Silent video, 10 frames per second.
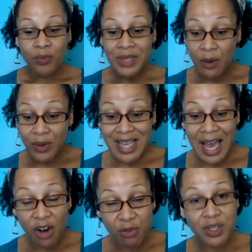Now, what's
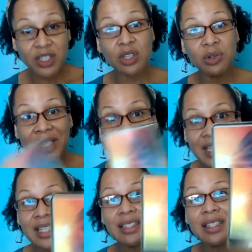helping you
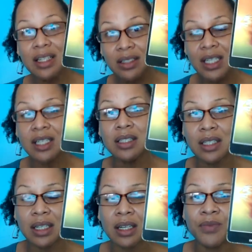is the
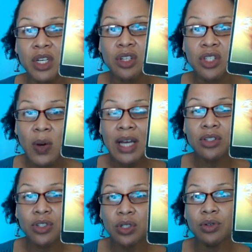intensity. So I
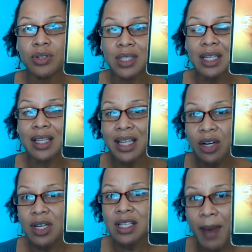do see that
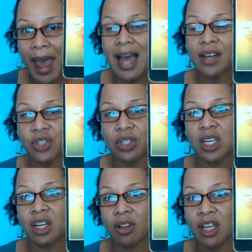there is passion
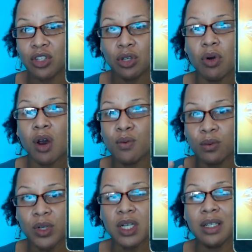here. Like you are
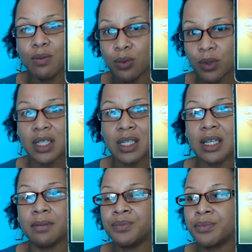really,
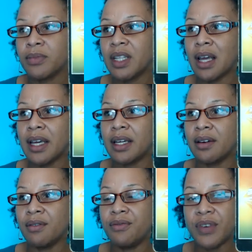really like
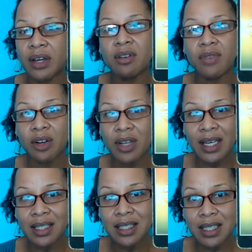very, very
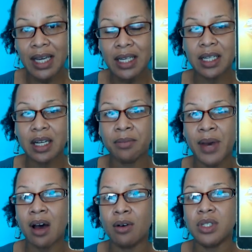excited
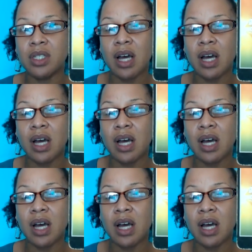about